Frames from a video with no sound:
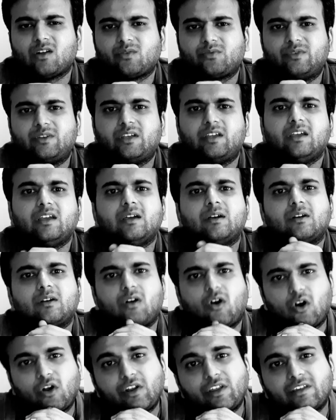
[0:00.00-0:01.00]
of the
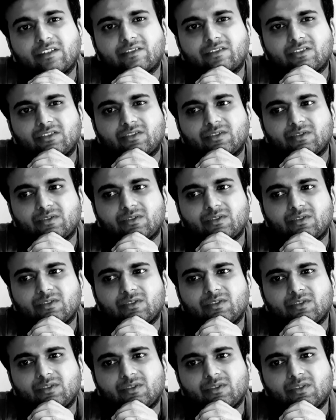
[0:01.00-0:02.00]
audience.
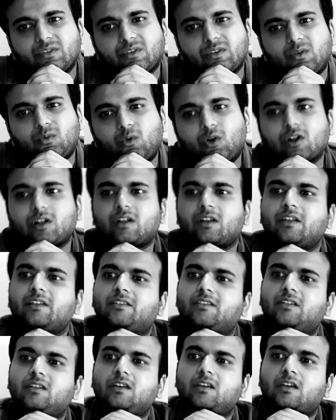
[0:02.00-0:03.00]
What is
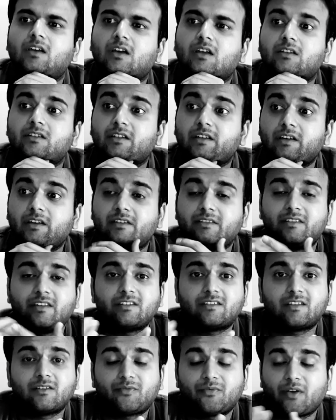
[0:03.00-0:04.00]

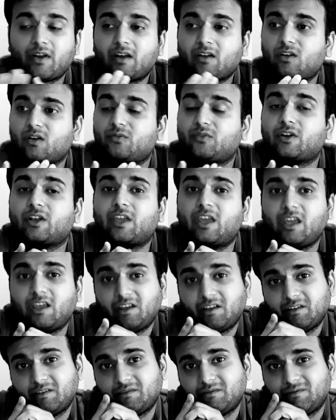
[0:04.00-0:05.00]
this the fate of a
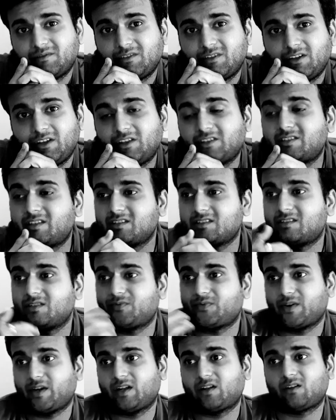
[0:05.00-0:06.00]
king? Is this the
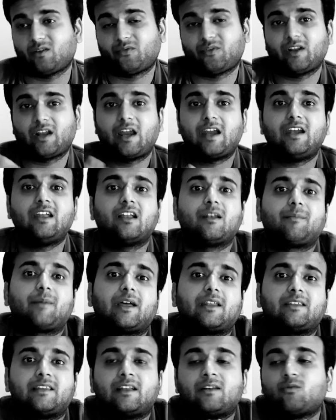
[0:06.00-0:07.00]
fate of an ideal
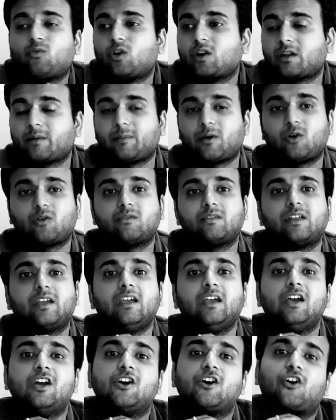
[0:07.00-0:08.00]
man? Then what about
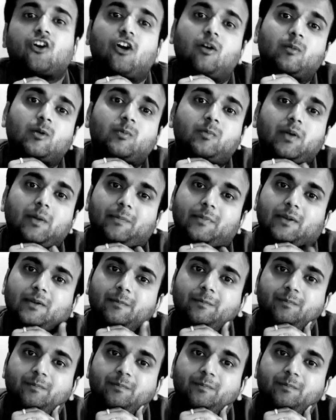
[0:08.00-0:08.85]
the common people?